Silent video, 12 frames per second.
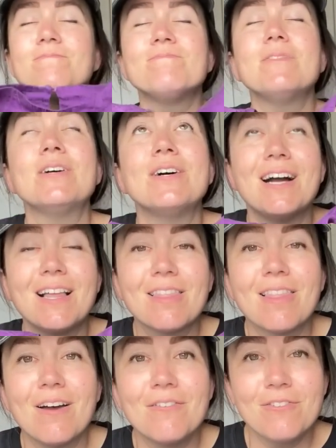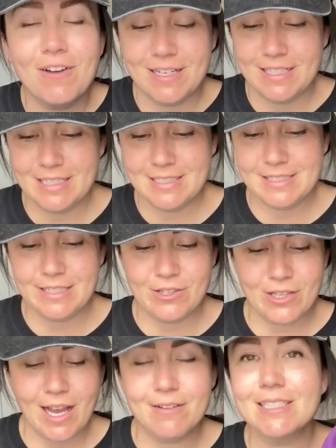Oh, I love finding
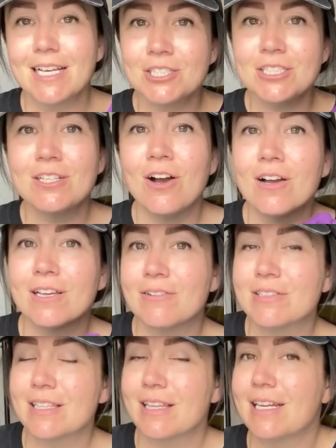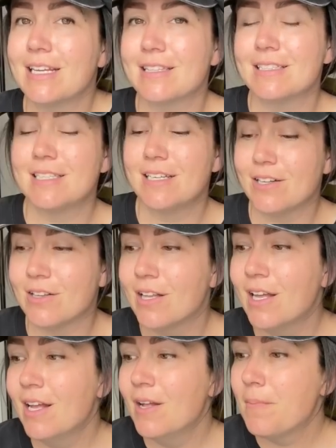silk. I was actually talking with the lady at the till,
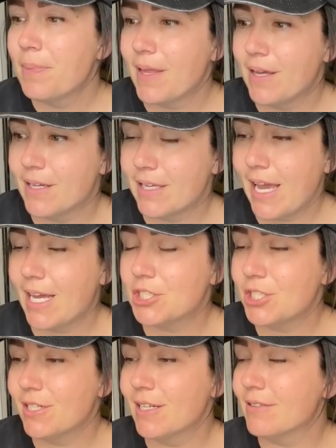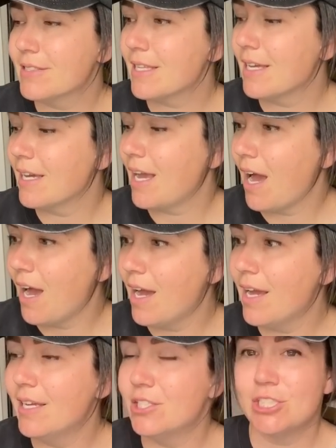the cashier, and I was like,
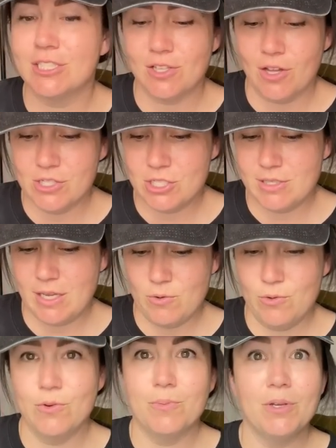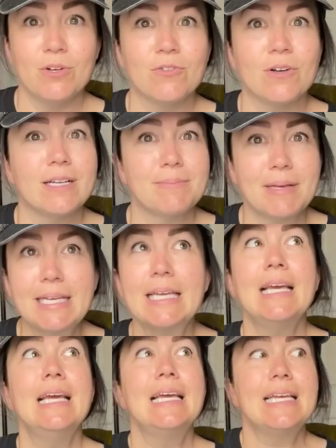she saw this, she's like, ooh, beautiful. I'm like,
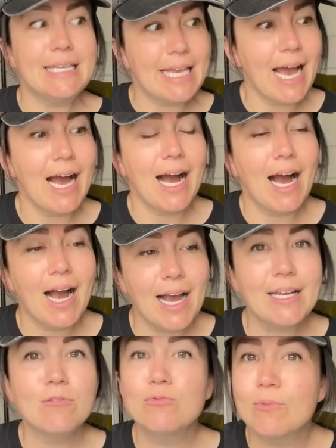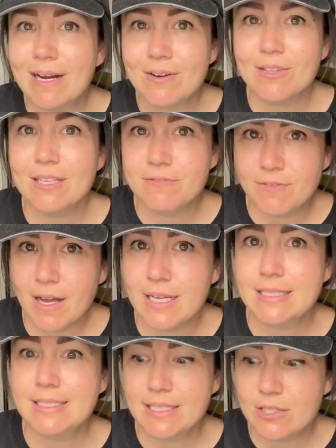yeah, I rarely
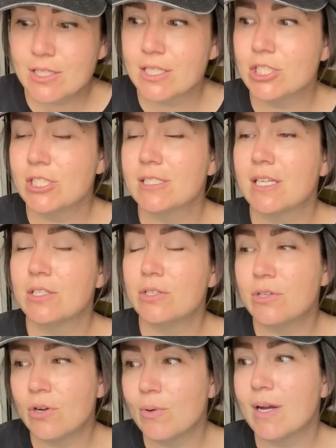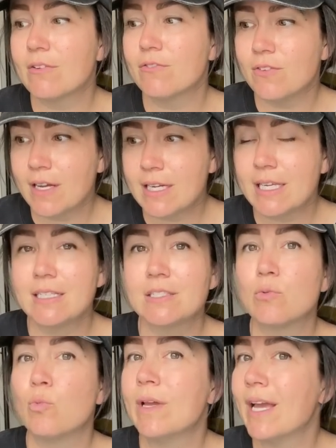find silk. And she said, you know what, funny
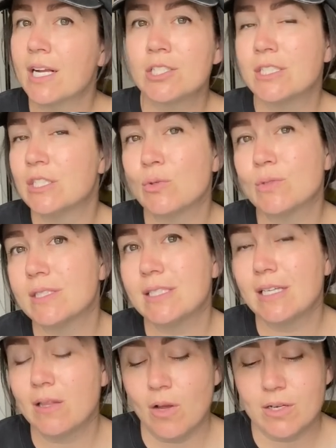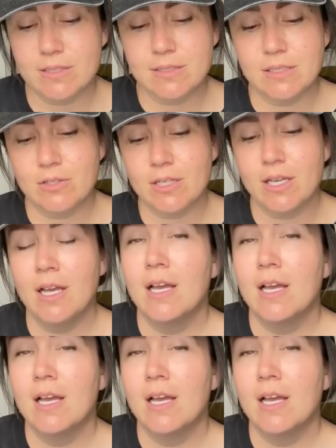is we actually don't see a lot of silk